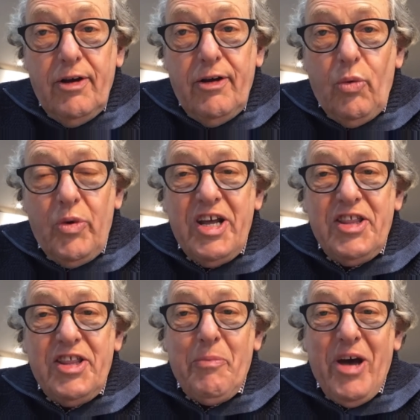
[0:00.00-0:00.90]
We need
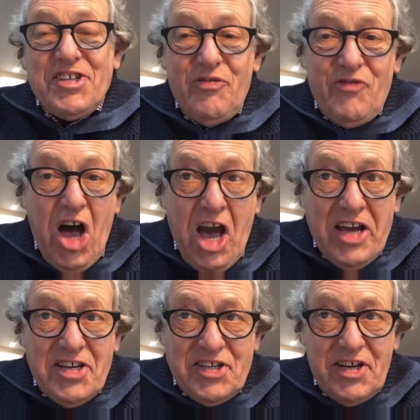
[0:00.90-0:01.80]
the best
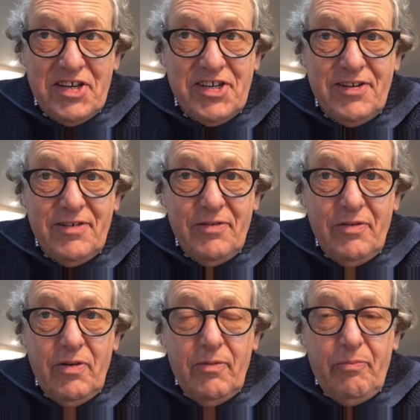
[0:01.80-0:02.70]
advisors.
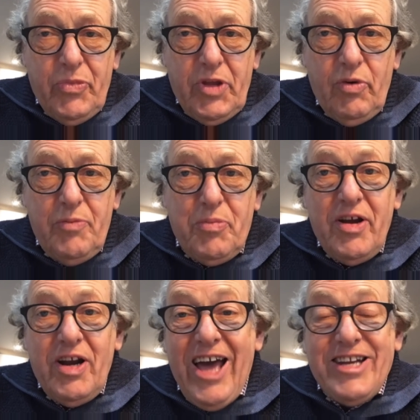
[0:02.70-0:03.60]
We've
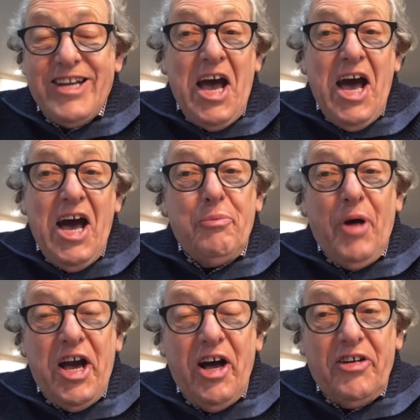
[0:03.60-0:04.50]
been let down
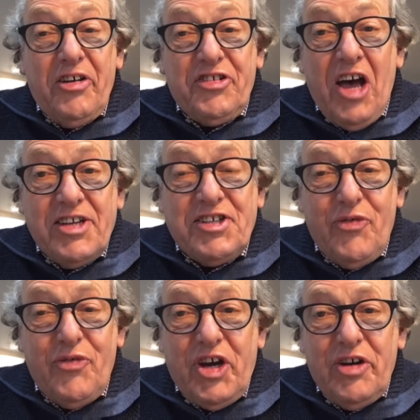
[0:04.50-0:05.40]
by our
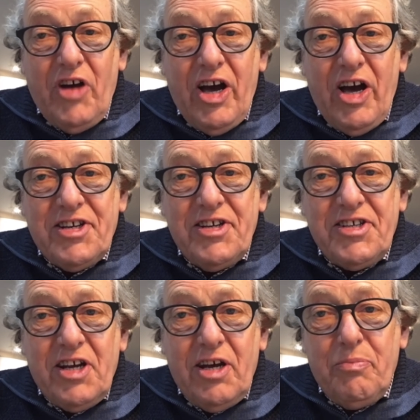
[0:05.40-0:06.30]
scientific
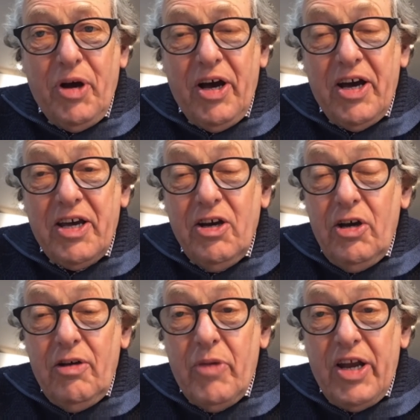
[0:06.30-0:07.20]
advisors and by
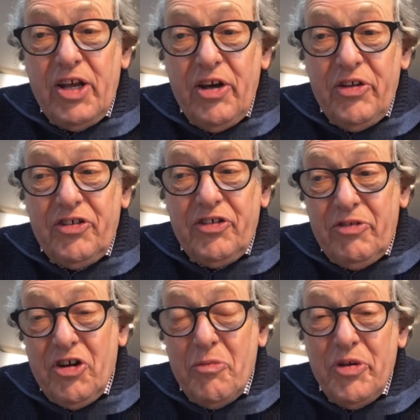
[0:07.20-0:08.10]
many others.
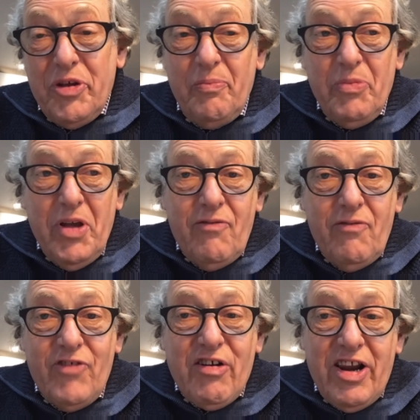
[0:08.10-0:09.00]
Some of them
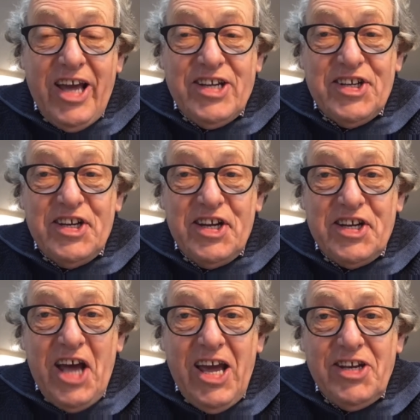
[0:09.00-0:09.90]
very late in the
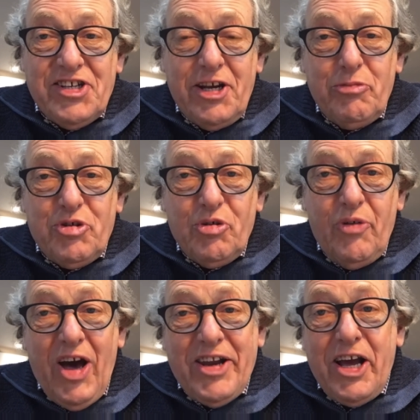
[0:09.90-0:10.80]
day seem to have
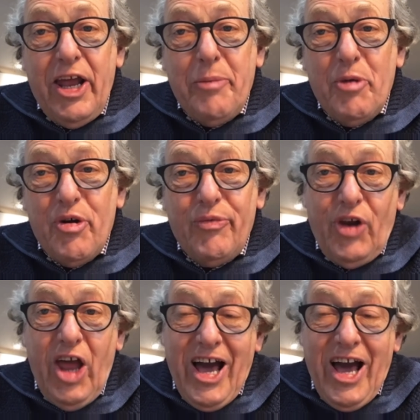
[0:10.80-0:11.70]
had a glimmer of
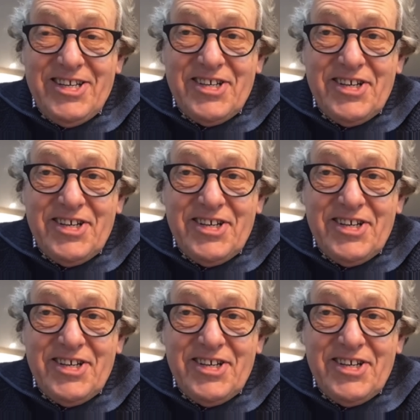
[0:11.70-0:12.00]
light,